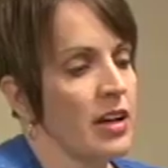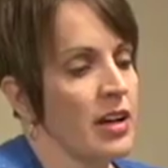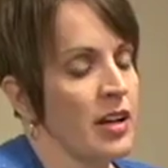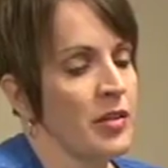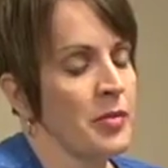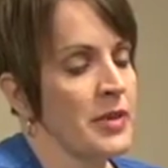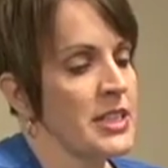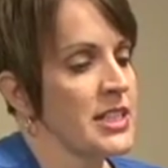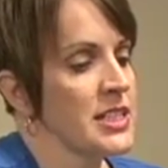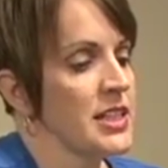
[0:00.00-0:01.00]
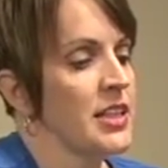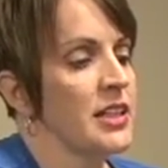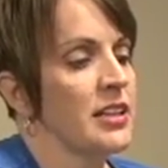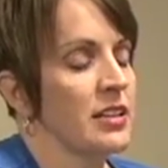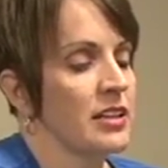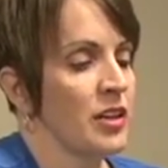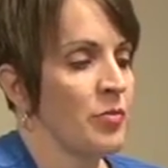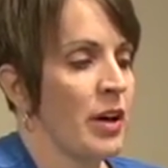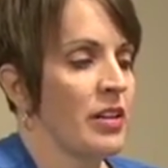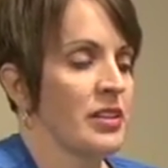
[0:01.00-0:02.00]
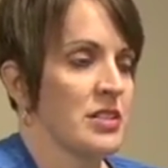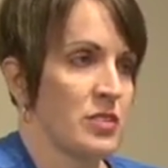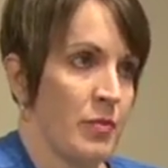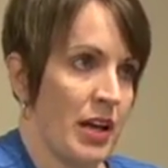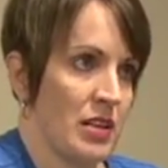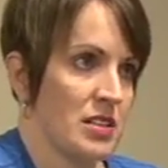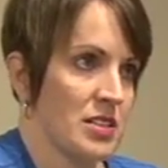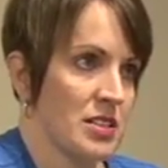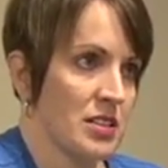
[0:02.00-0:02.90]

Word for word: I am a dizzy, unbalanced mess.